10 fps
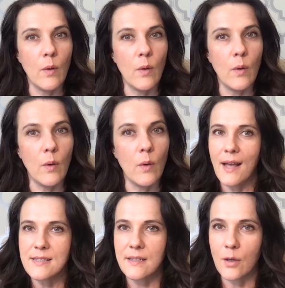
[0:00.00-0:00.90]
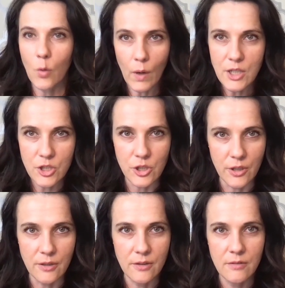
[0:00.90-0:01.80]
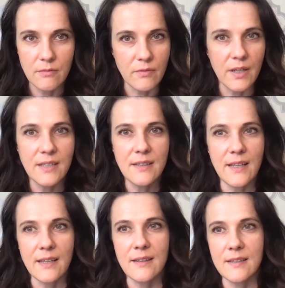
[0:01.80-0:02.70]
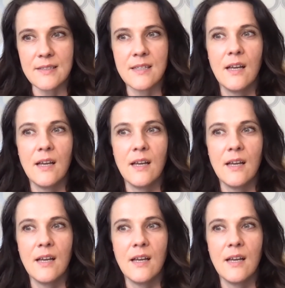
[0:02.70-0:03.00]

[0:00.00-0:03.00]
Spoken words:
or ask a question, right? Like this,